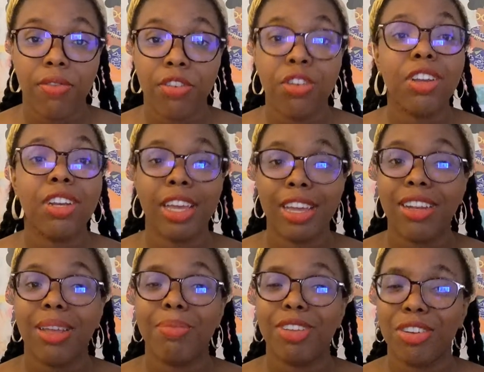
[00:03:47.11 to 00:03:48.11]
you're gonna end
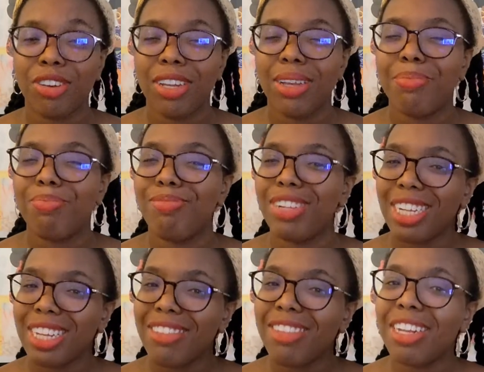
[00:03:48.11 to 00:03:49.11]
up tearing up just a